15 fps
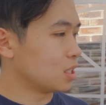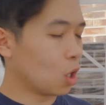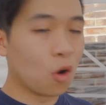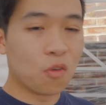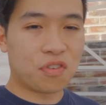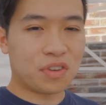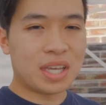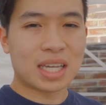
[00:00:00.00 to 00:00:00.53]

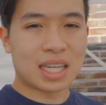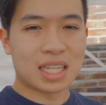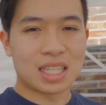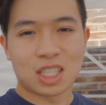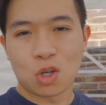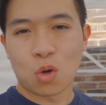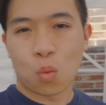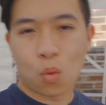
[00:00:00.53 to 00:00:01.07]
Hopefully he
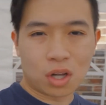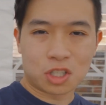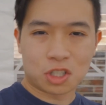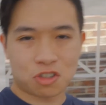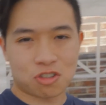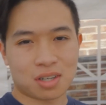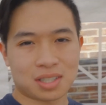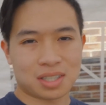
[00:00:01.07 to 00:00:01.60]
can do one
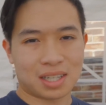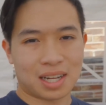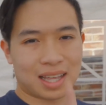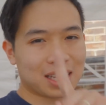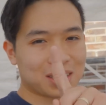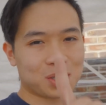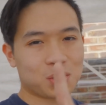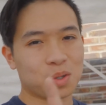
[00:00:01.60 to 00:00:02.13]
strut today,
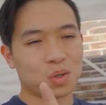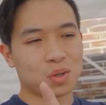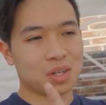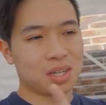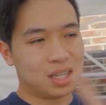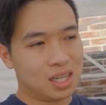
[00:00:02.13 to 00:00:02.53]
that's the goal.